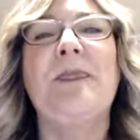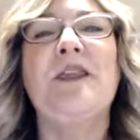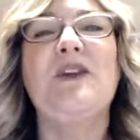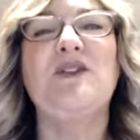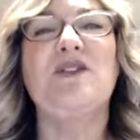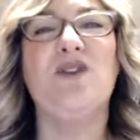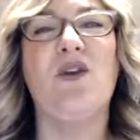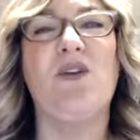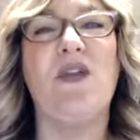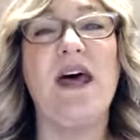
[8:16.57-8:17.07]

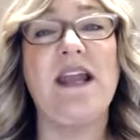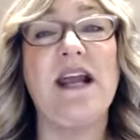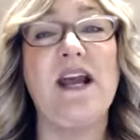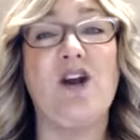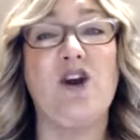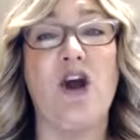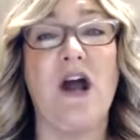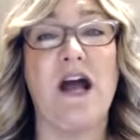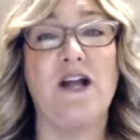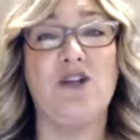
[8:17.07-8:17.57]
So then I
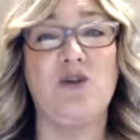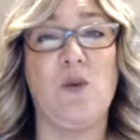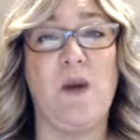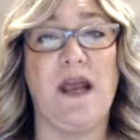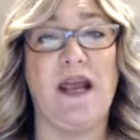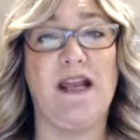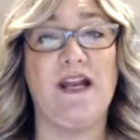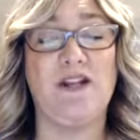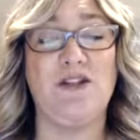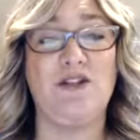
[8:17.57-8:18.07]

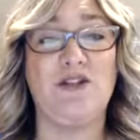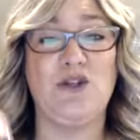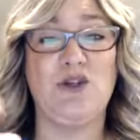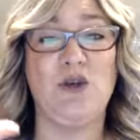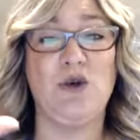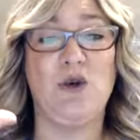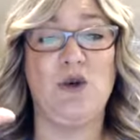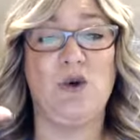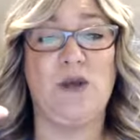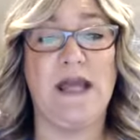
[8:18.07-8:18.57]
graduated
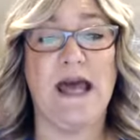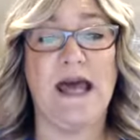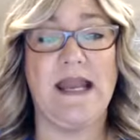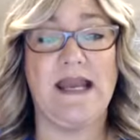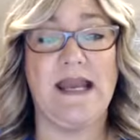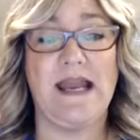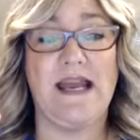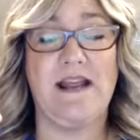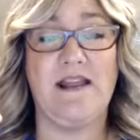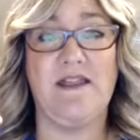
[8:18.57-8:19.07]
to
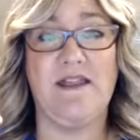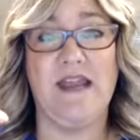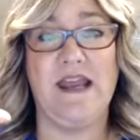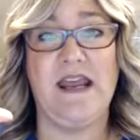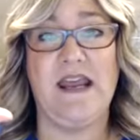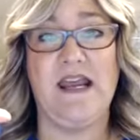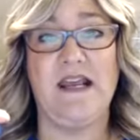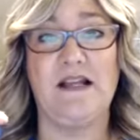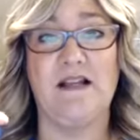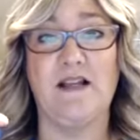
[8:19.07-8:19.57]
getting
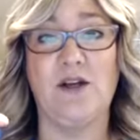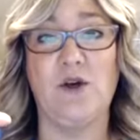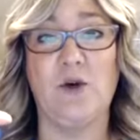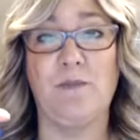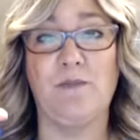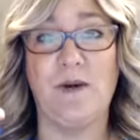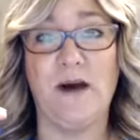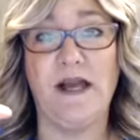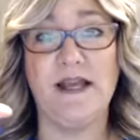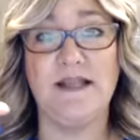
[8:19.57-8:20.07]
the little
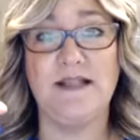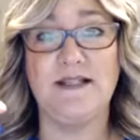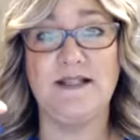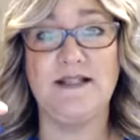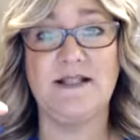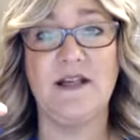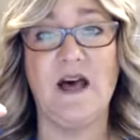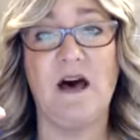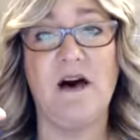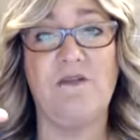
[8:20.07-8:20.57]

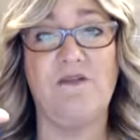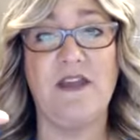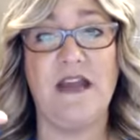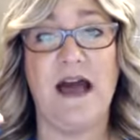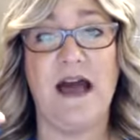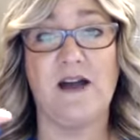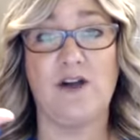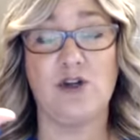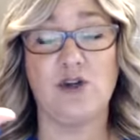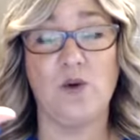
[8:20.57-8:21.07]
pints of the
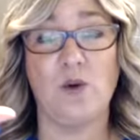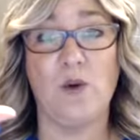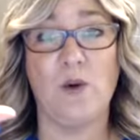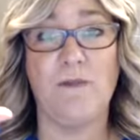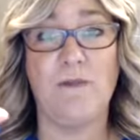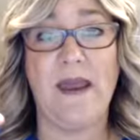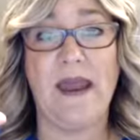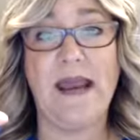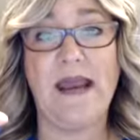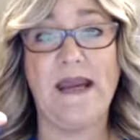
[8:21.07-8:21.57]
actual
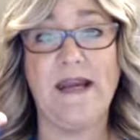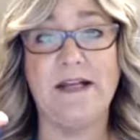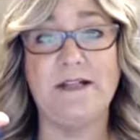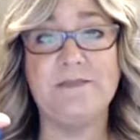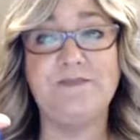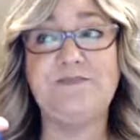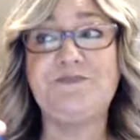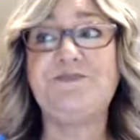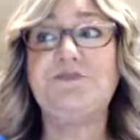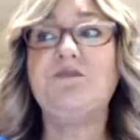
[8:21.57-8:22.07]
paint,
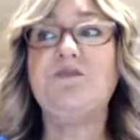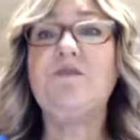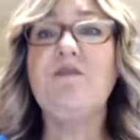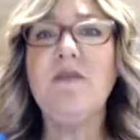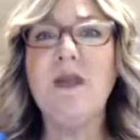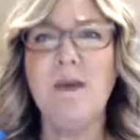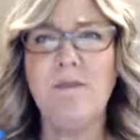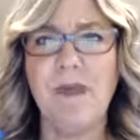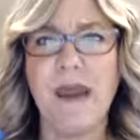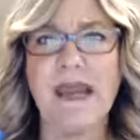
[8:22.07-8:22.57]

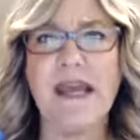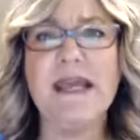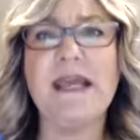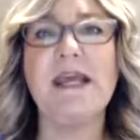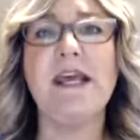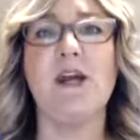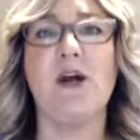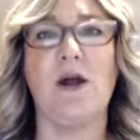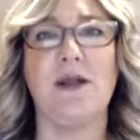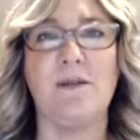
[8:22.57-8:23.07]
painting
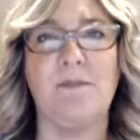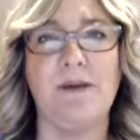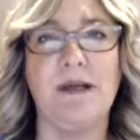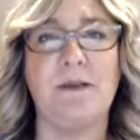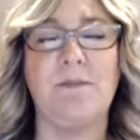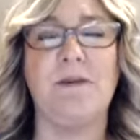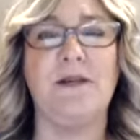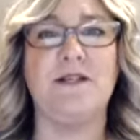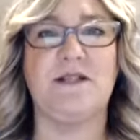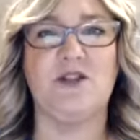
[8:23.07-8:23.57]
it on a big
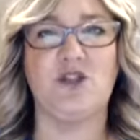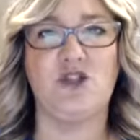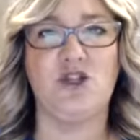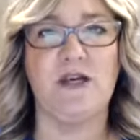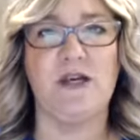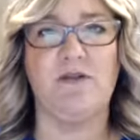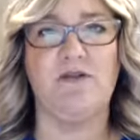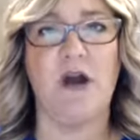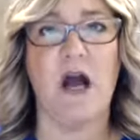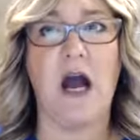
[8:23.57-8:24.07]
piece of
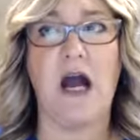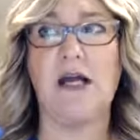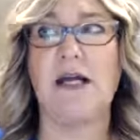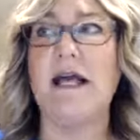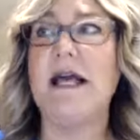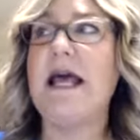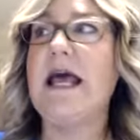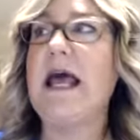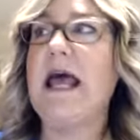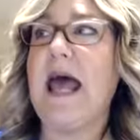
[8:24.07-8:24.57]
sheetrock
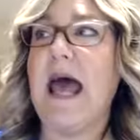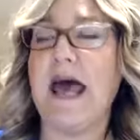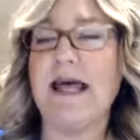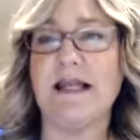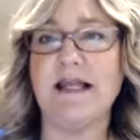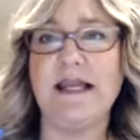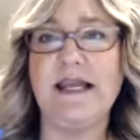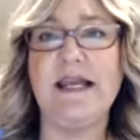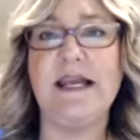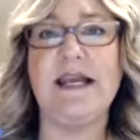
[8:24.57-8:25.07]
and
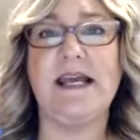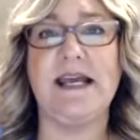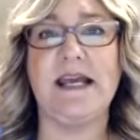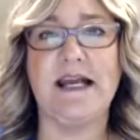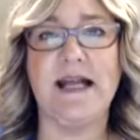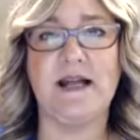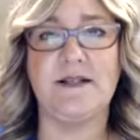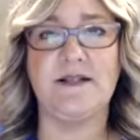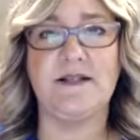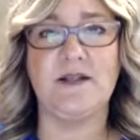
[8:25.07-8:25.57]
leaning it
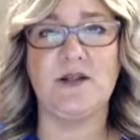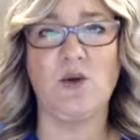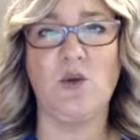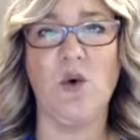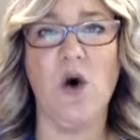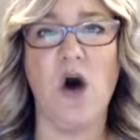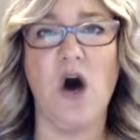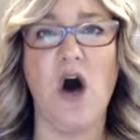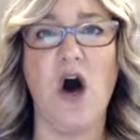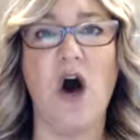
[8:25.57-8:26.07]
against the
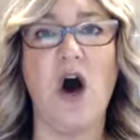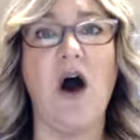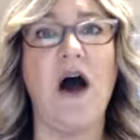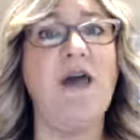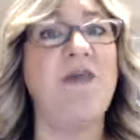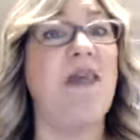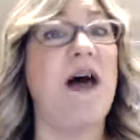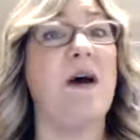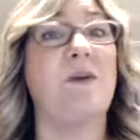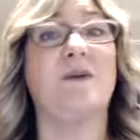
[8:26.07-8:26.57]
wall,
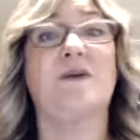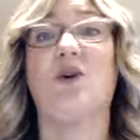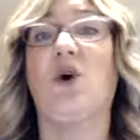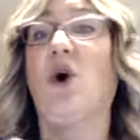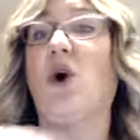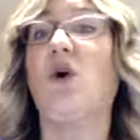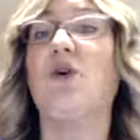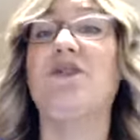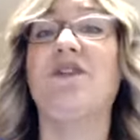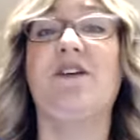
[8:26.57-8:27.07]
and that was a
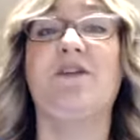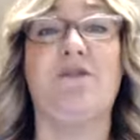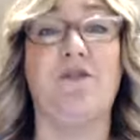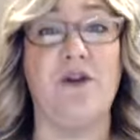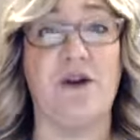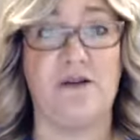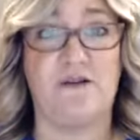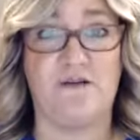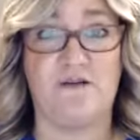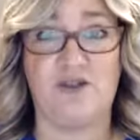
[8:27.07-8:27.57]
whole
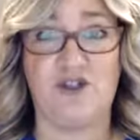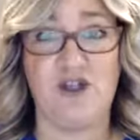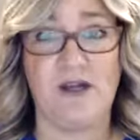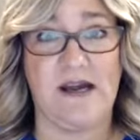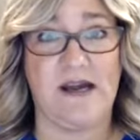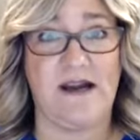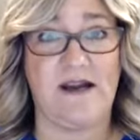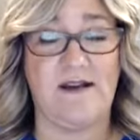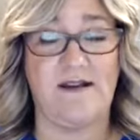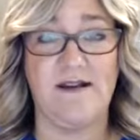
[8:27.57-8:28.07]
different
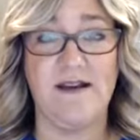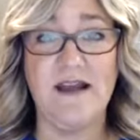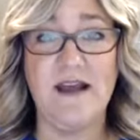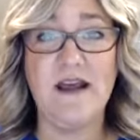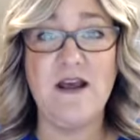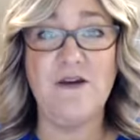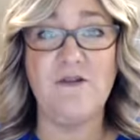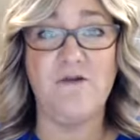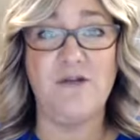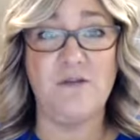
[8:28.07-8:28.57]
shade
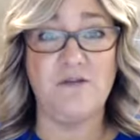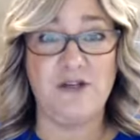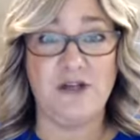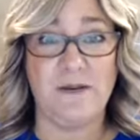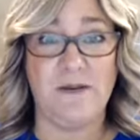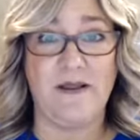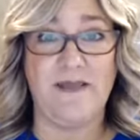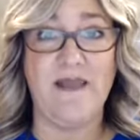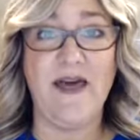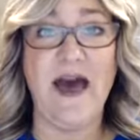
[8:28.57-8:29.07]
from
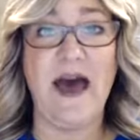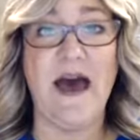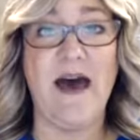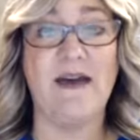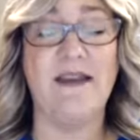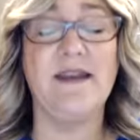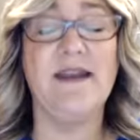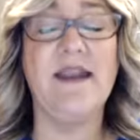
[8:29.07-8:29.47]
doing that.